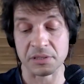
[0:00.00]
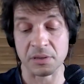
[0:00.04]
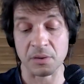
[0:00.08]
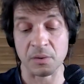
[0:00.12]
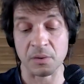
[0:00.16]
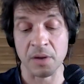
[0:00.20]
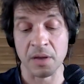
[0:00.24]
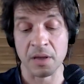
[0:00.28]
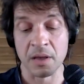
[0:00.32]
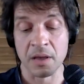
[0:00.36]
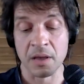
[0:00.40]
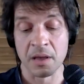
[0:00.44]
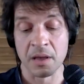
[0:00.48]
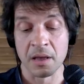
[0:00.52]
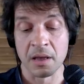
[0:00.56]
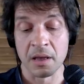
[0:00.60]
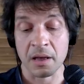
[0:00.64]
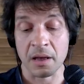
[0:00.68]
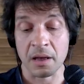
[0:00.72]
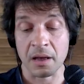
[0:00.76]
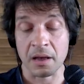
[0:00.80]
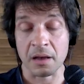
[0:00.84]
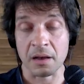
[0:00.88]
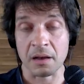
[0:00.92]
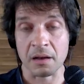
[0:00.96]
So
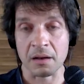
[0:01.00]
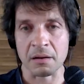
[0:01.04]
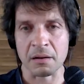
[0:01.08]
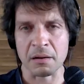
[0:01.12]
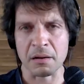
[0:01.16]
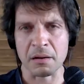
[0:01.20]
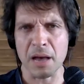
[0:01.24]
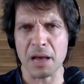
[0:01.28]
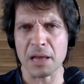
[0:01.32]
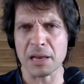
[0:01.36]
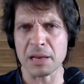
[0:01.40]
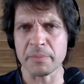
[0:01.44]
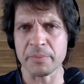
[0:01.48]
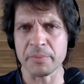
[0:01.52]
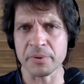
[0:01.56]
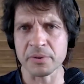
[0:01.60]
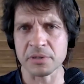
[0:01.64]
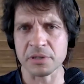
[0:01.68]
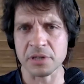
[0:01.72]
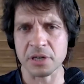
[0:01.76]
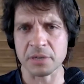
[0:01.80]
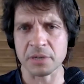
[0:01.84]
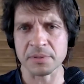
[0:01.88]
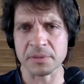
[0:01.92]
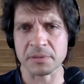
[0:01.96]
Any
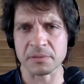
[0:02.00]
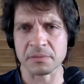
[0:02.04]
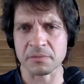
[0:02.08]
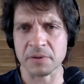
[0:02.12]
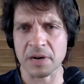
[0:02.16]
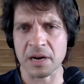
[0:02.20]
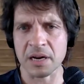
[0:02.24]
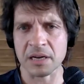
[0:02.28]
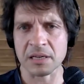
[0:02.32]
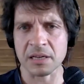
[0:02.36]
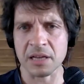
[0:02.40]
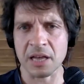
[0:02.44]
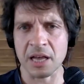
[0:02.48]
bookshops, right?